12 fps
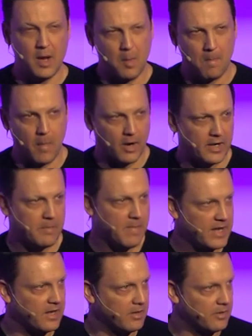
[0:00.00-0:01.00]
market
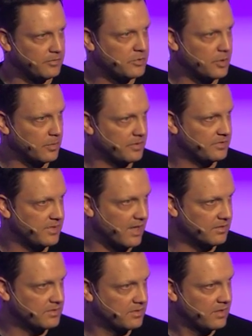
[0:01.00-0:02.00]
making in its truest
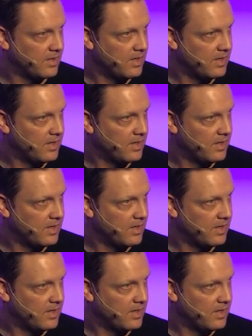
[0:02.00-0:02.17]
sense.